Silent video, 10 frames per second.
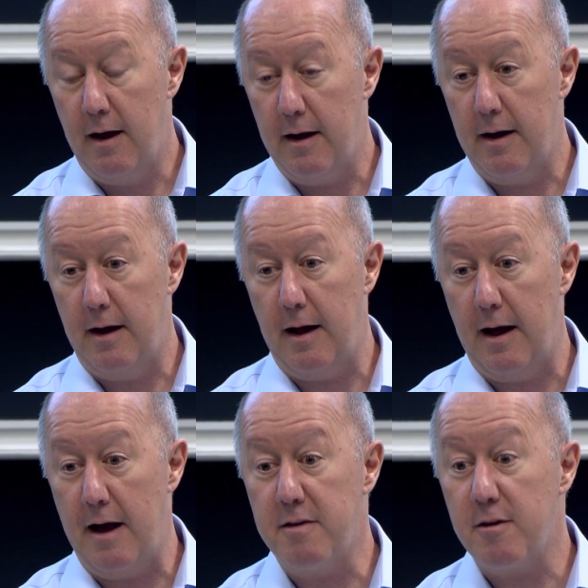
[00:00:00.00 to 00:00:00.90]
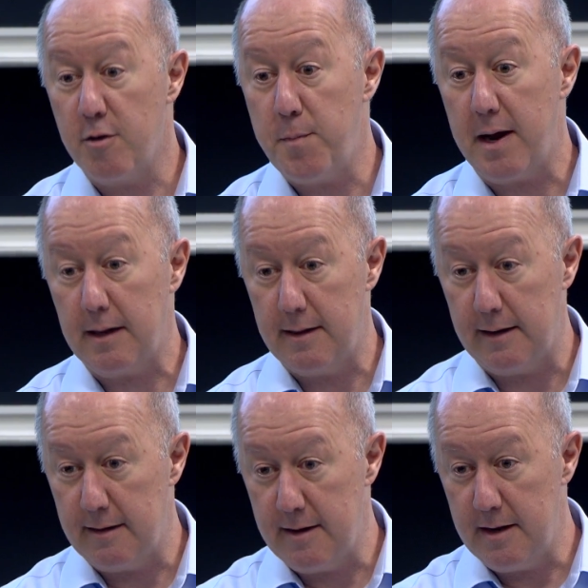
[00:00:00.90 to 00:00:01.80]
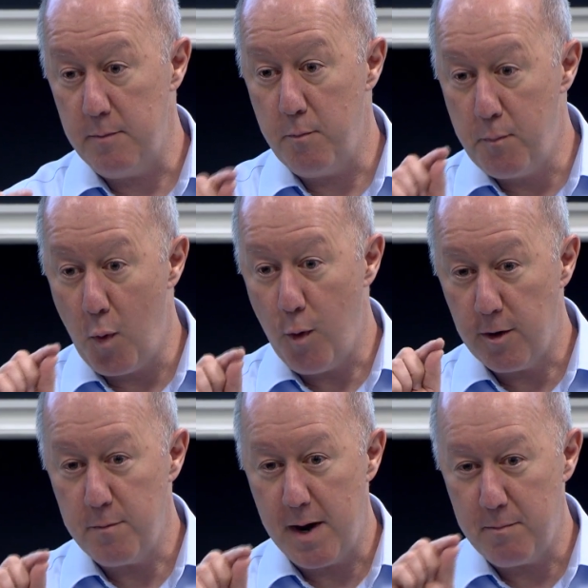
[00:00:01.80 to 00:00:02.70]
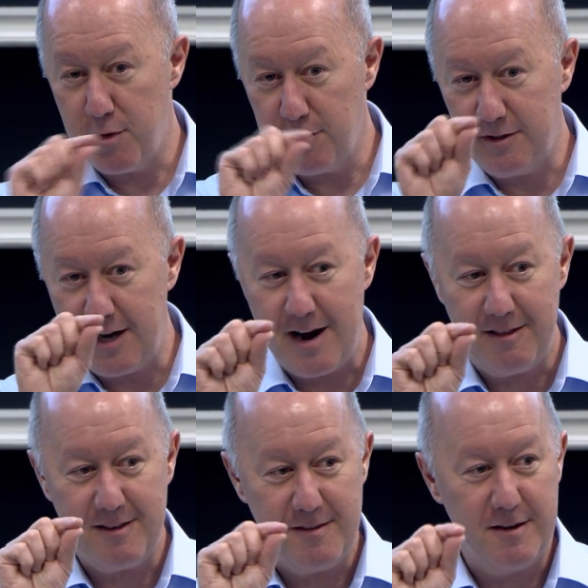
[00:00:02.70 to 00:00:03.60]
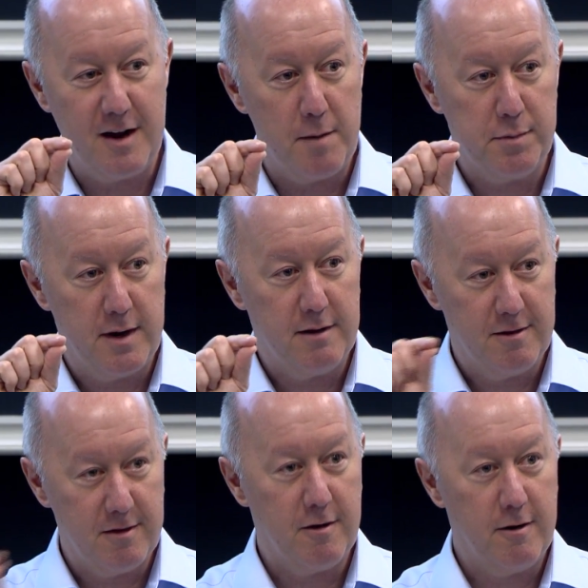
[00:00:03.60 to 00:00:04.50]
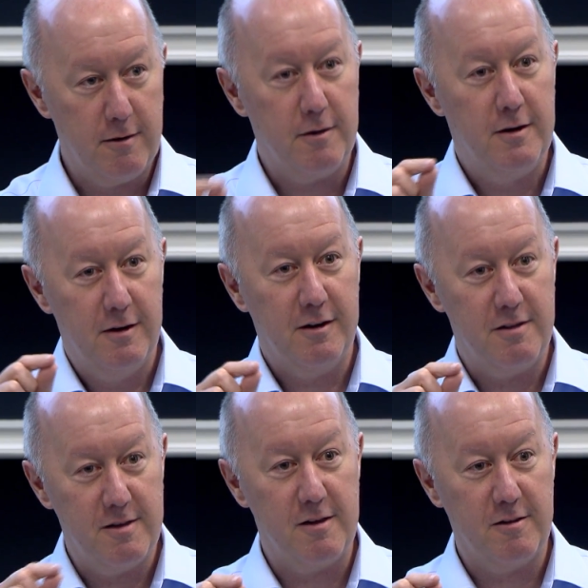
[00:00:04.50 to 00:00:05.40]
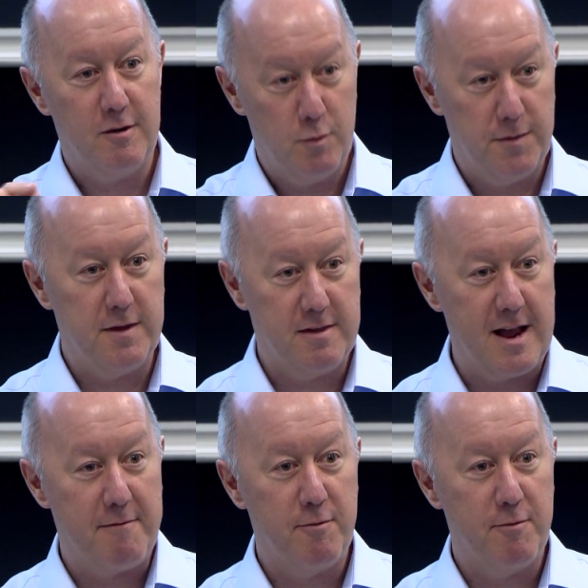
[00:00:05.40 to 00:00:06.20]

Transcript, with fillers: Uh, I suspect that the board members' dots on the dot plots are consistent with the staff's